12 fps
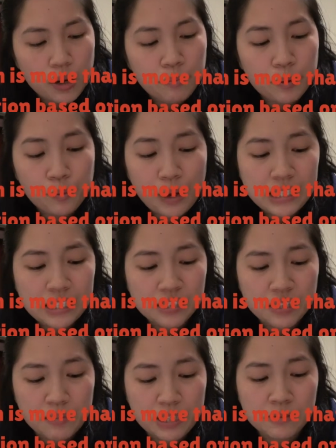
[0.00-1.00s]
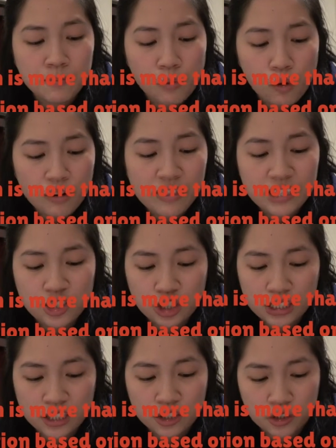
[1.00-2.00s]
but racism is more than
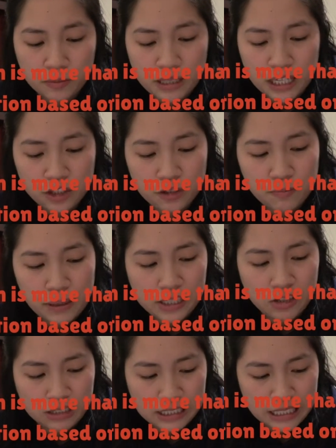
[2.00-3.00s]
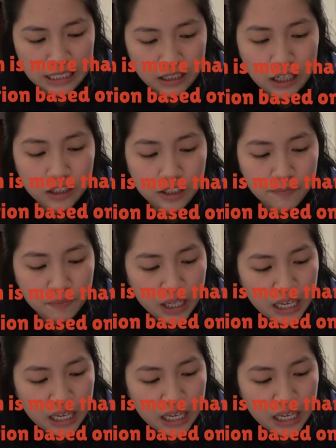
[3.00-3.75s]
just discrimination based on skin color.